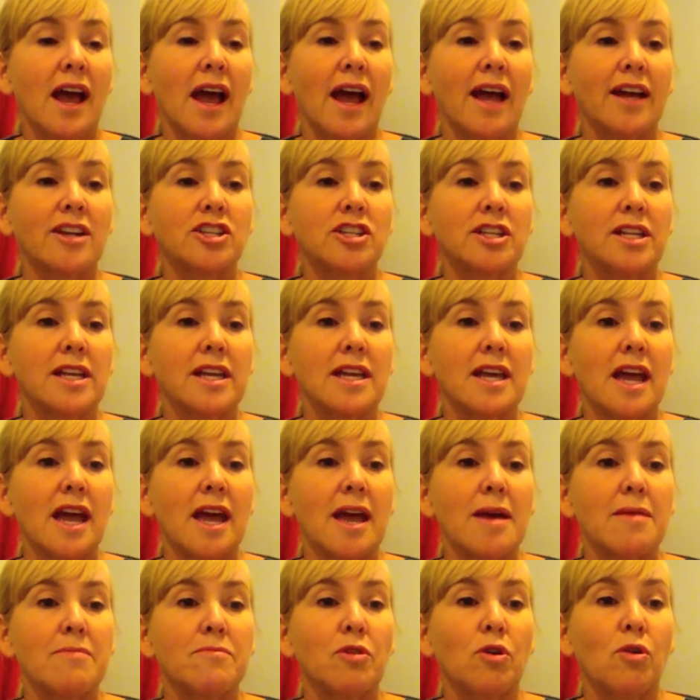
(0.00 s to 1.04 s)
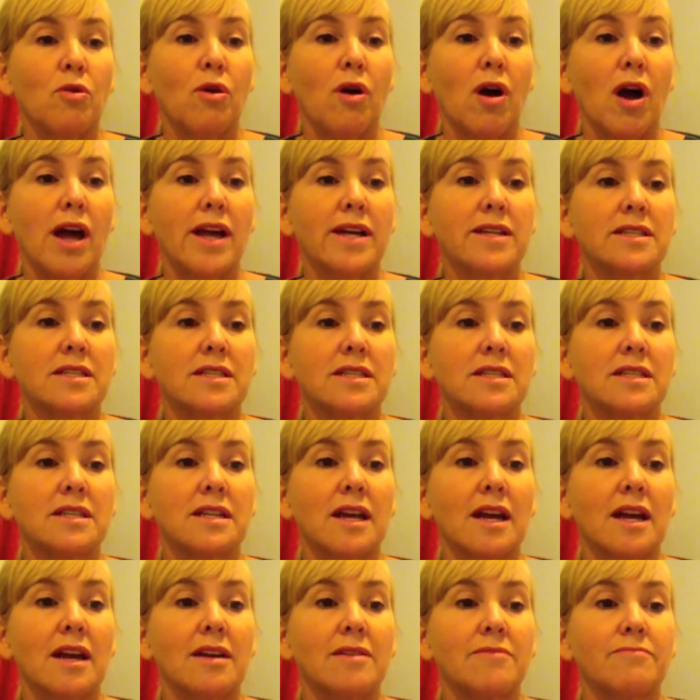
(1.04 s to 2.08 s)
actually am quite,
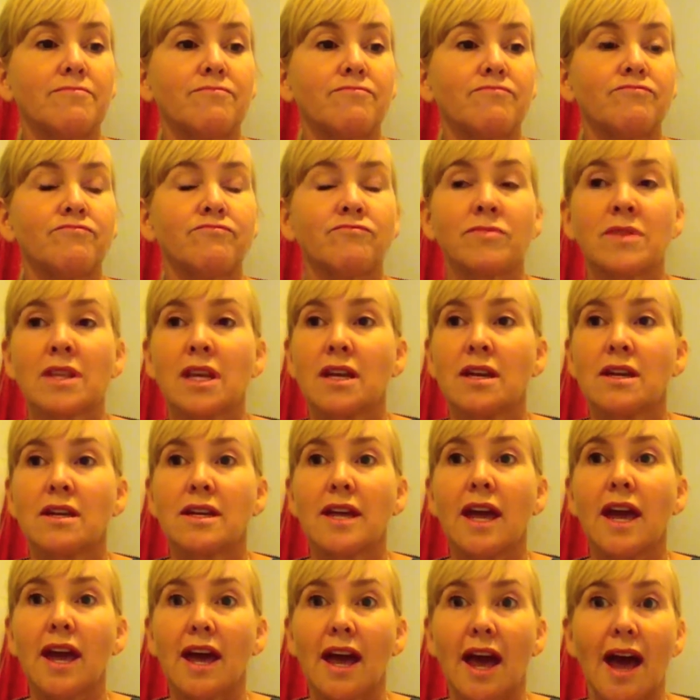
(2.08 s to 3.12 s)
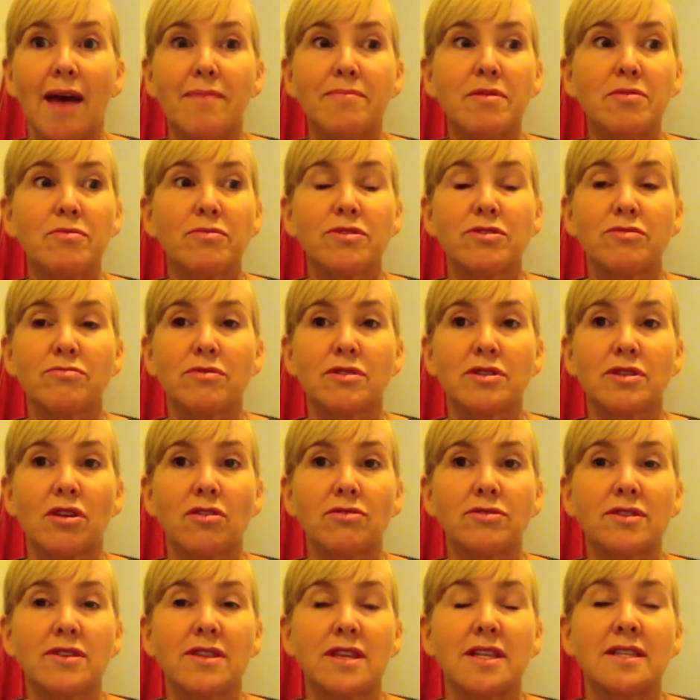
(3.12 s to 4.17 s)
happy with the
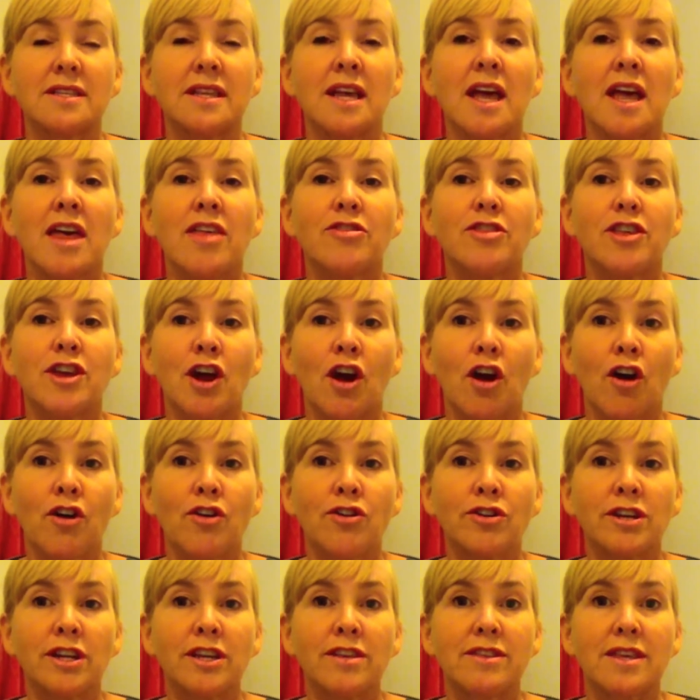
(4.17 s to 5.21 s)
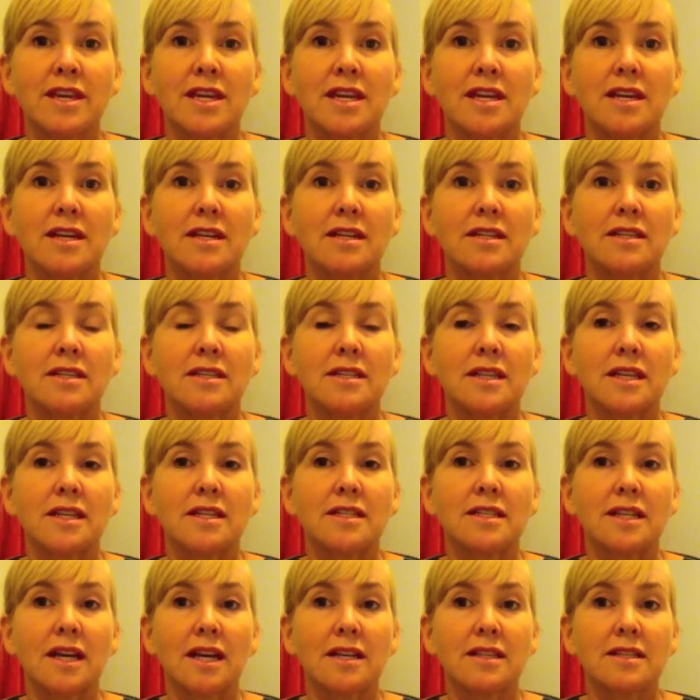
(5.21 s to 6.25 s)
results of this. The only thing is
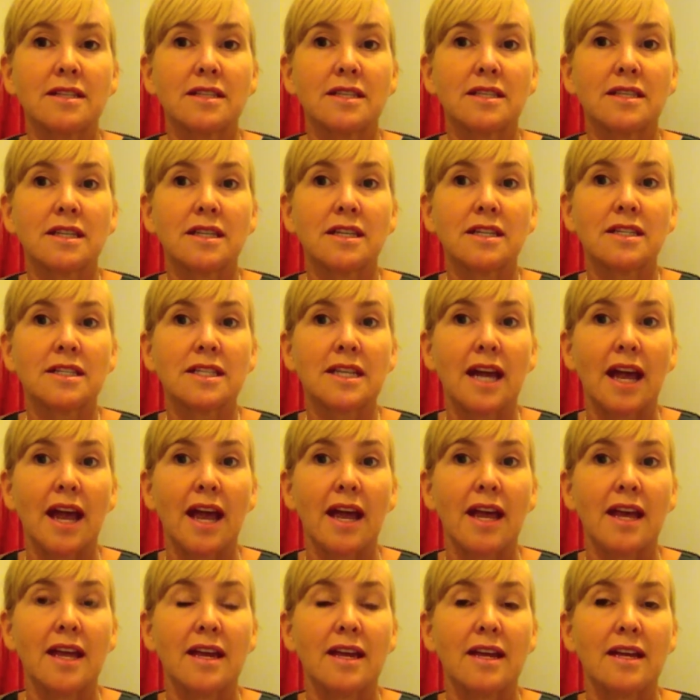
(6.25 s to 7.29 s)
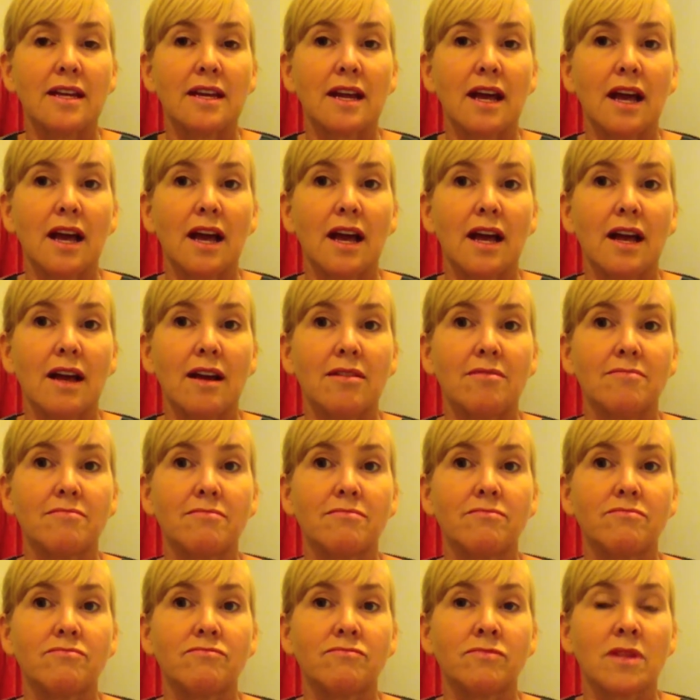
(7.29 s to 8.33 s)
it does contain
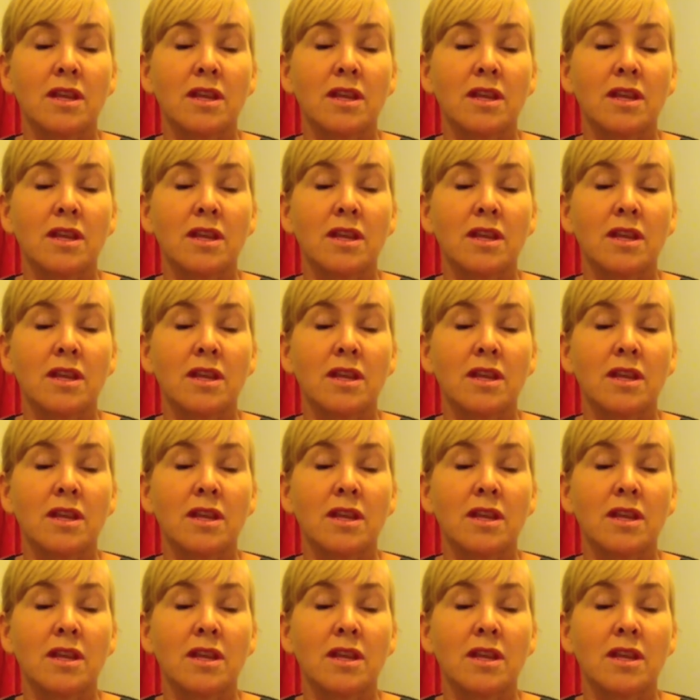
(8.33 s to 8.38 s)
the